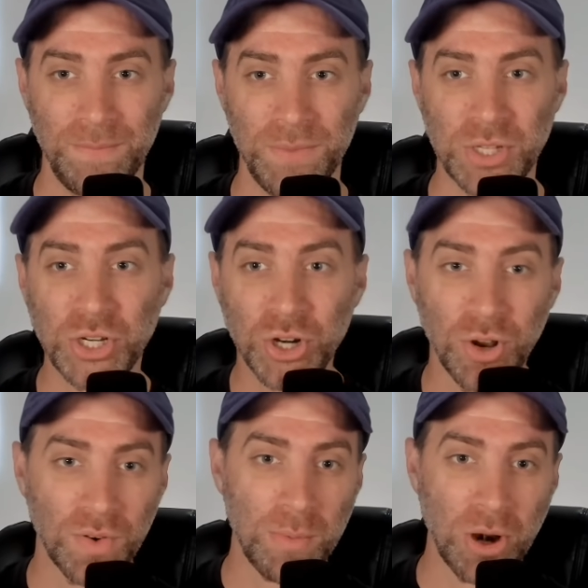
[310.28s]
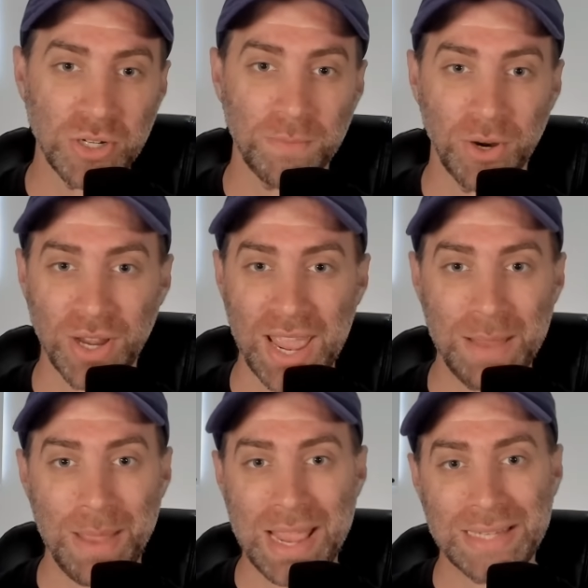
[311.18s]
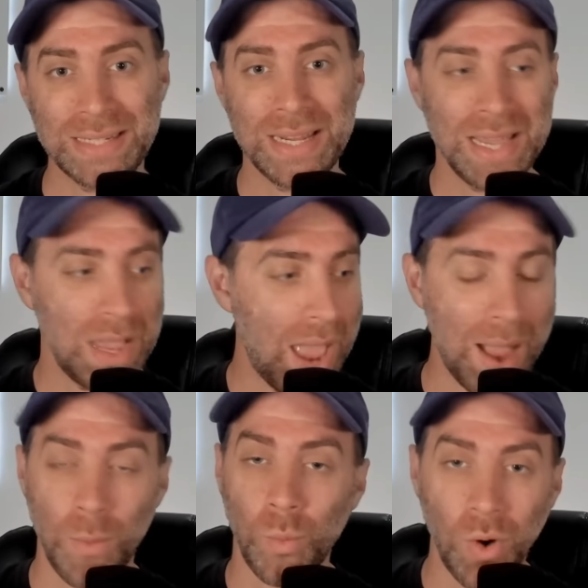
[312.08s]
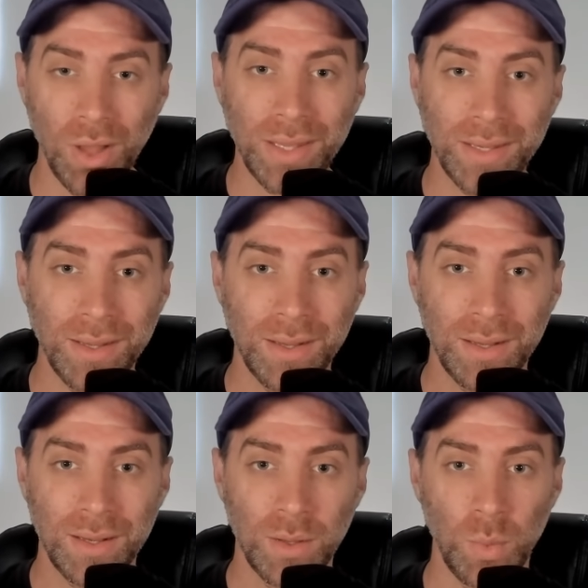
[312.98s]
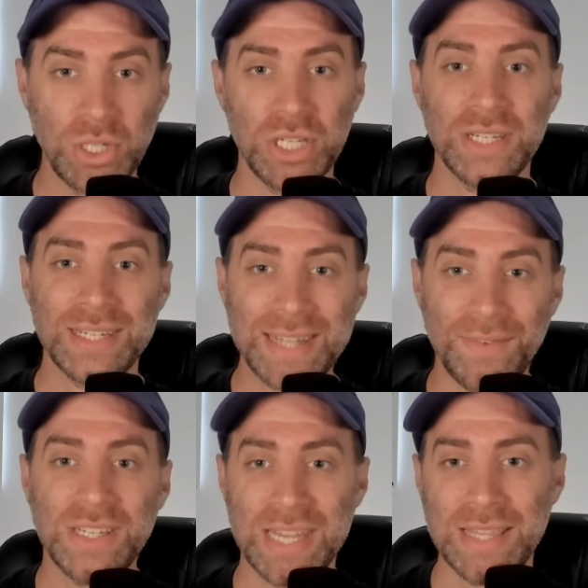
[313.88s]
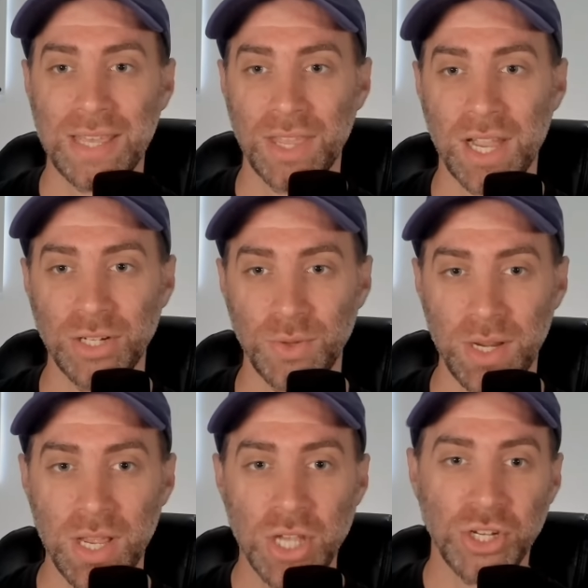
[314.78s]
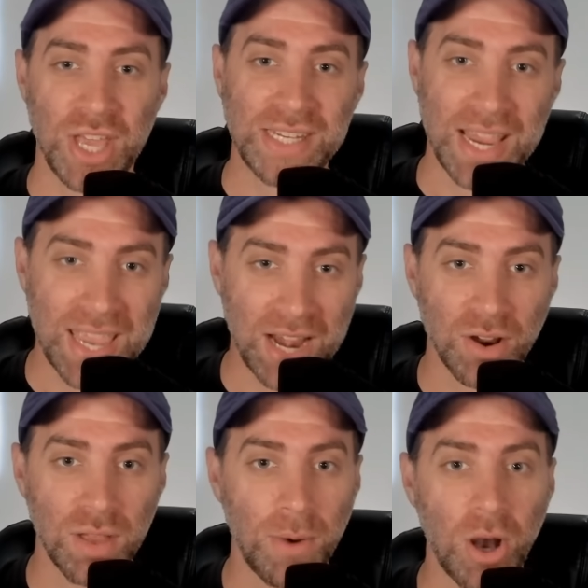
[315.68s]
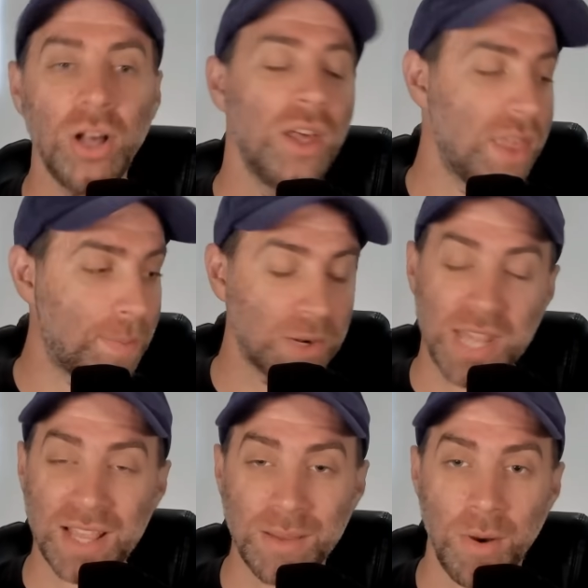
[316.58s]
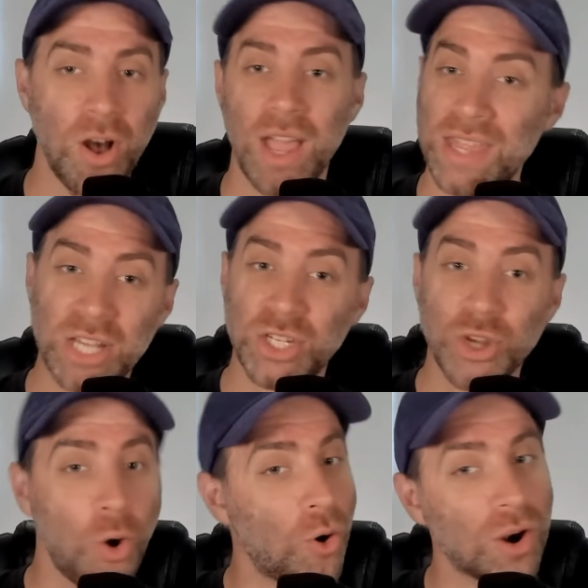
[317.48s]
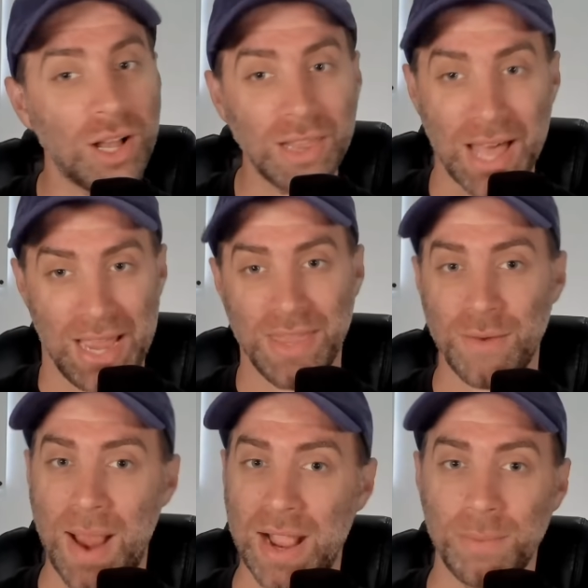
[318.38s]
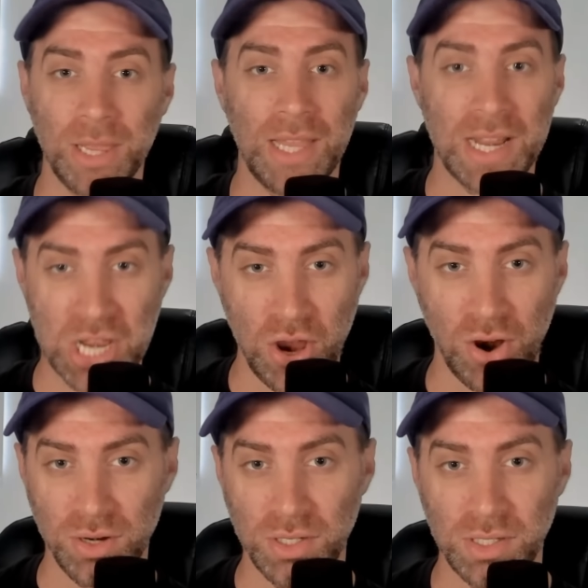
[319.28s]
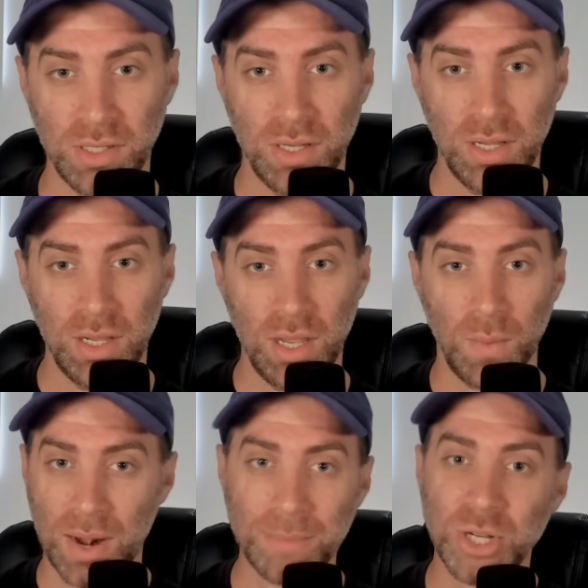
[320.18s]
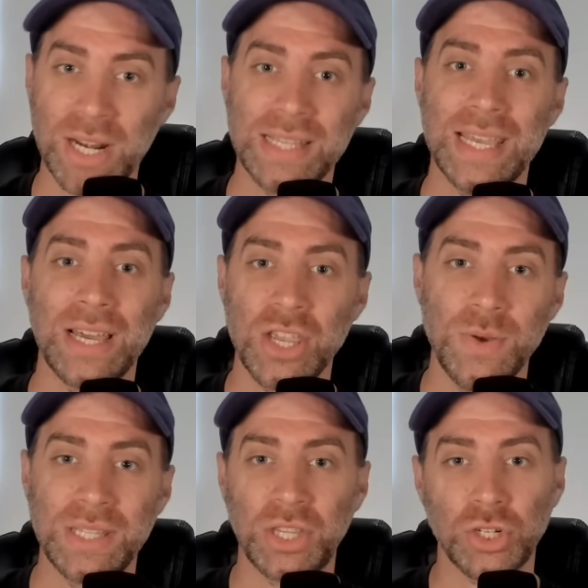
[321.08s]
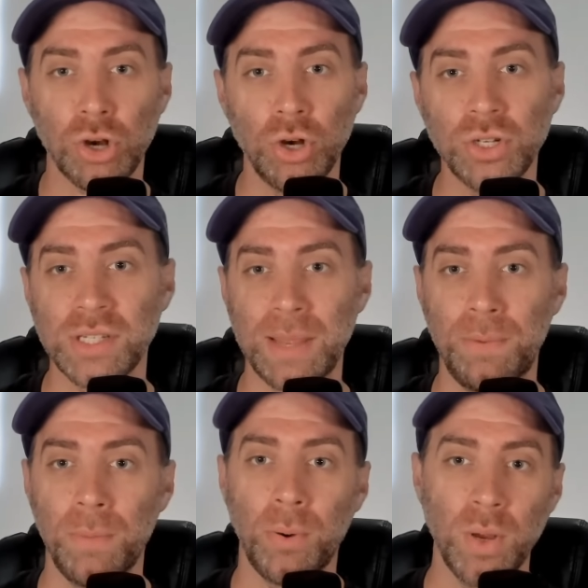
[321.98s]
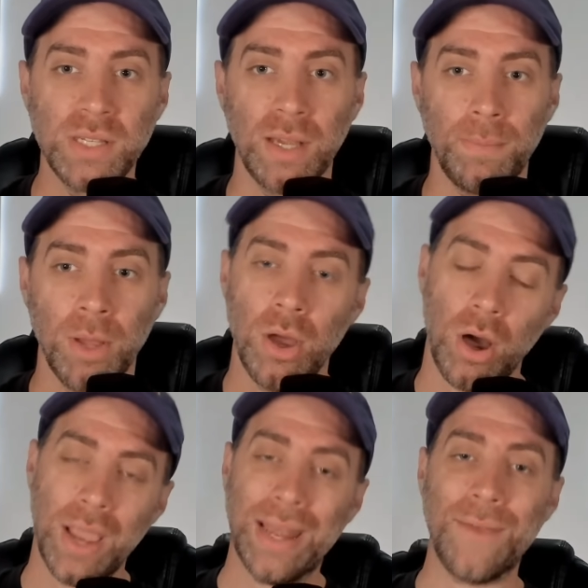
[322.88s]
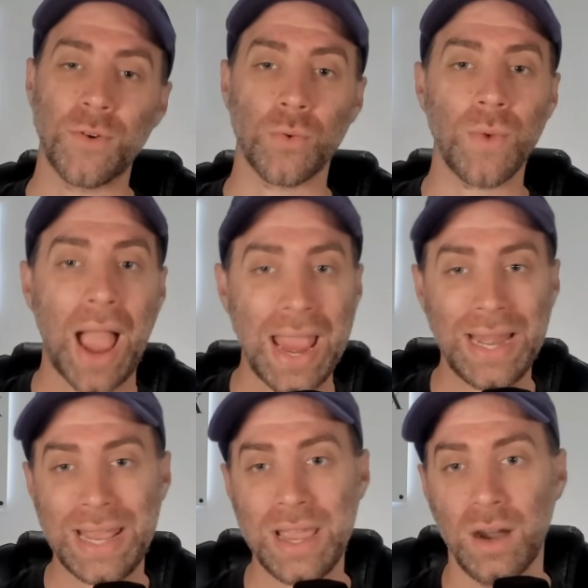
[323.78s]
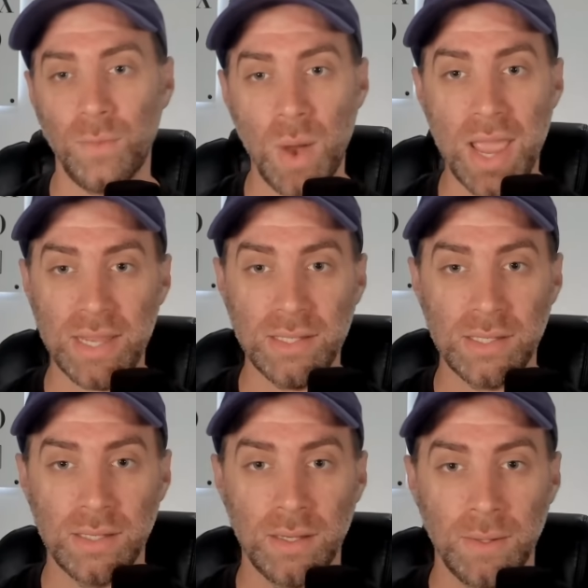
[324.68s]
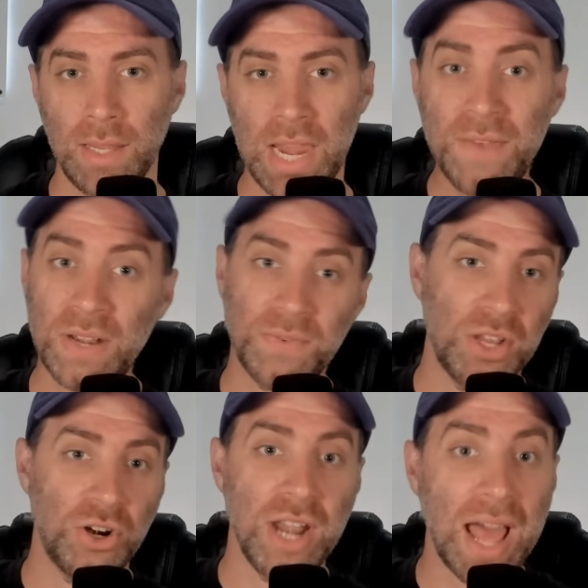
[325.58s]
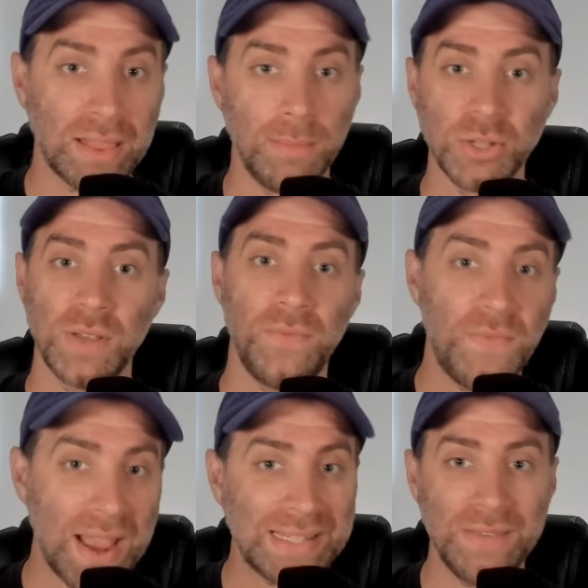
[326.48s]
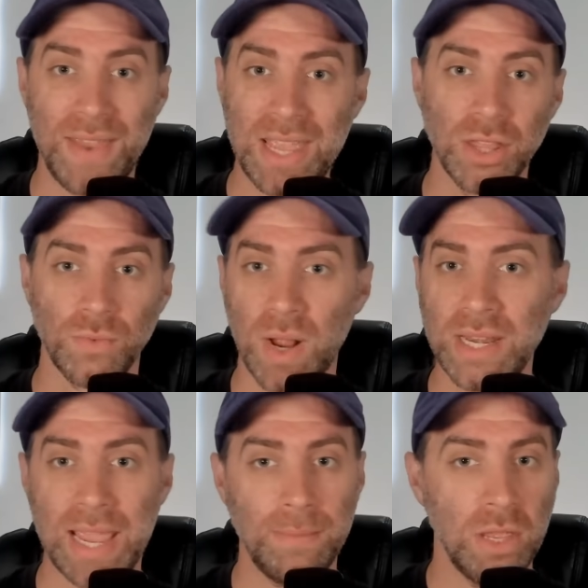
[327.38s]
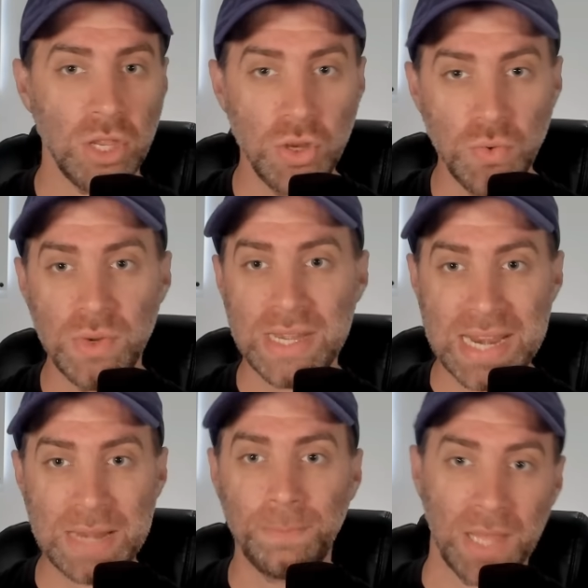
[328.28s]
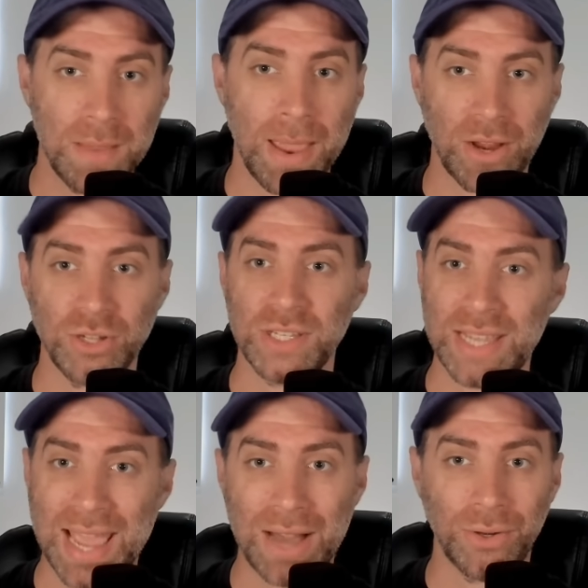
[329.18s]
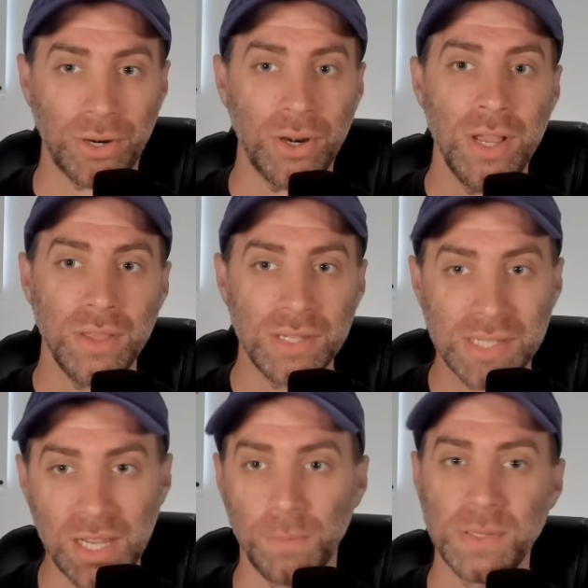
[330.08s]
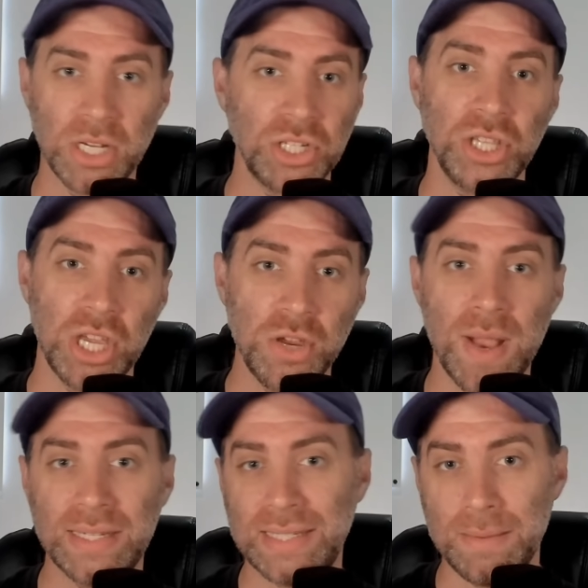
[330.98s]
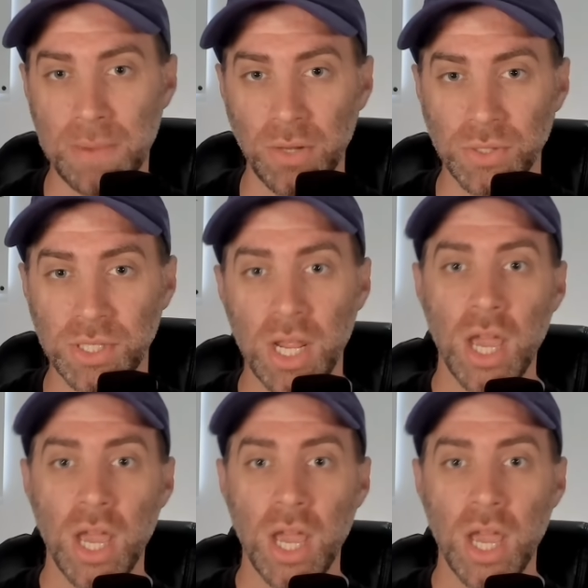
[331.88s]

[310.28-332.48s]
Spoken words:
The turnover margin per game is at 1, which is 17th in the country. So they take care of the ball, they protect the ball, and they score a lot. They rack up a lot of yards. What I'm trying to tell you is that the Trojans can put points up in a variety of ways. Even if they're not the most effective in the run game, you need playmakers to counter the skill position that USC boasts.